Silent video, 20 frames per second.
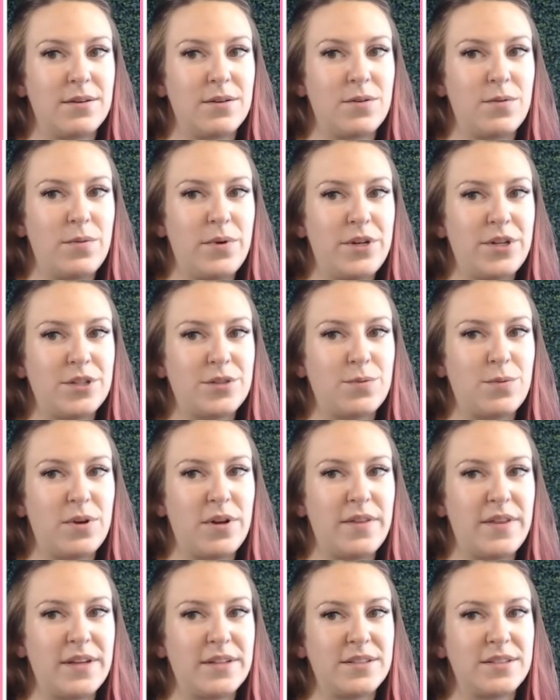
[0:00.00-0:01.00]
We just
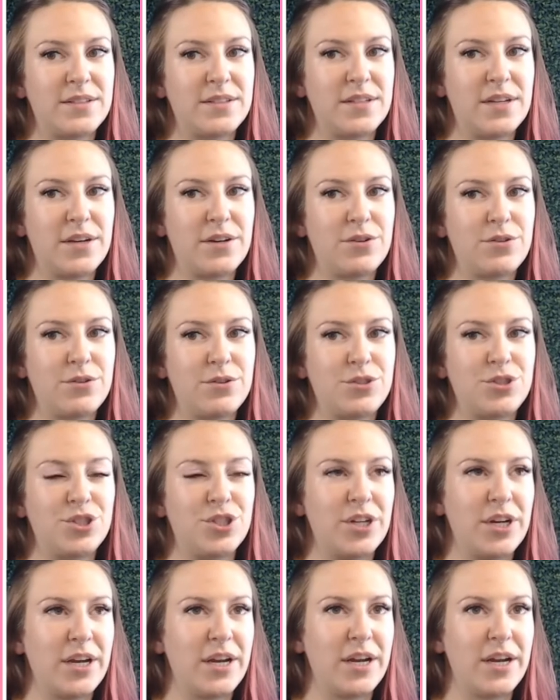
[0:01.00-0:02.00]
wanted that subtle
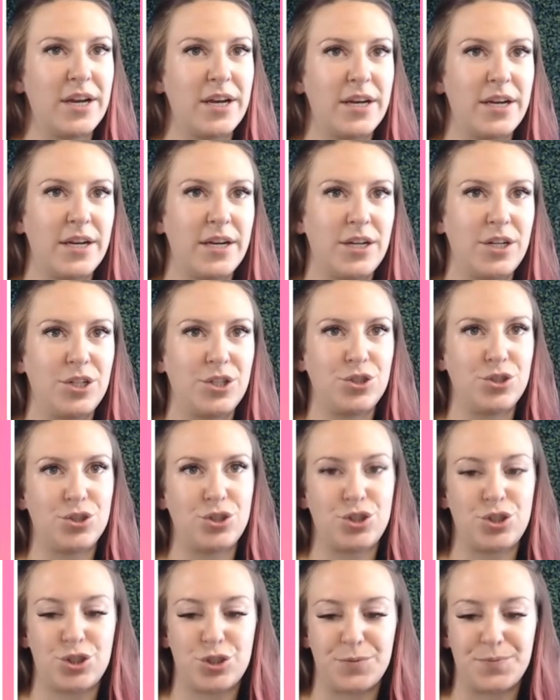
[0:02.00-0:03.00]

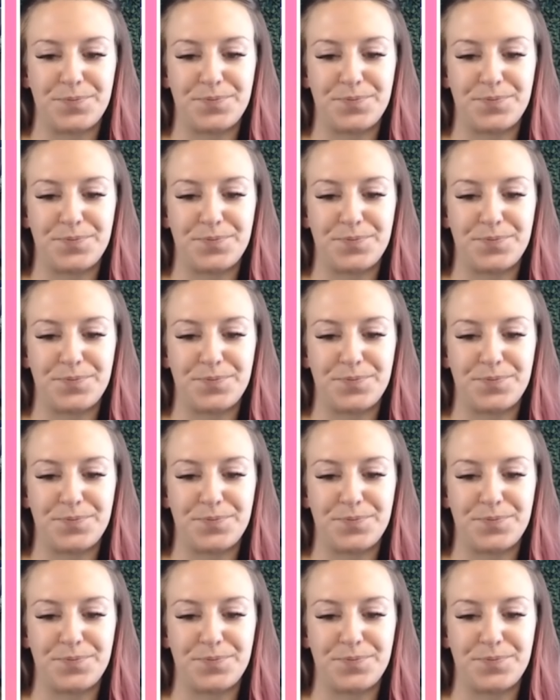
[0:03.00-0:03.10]
change.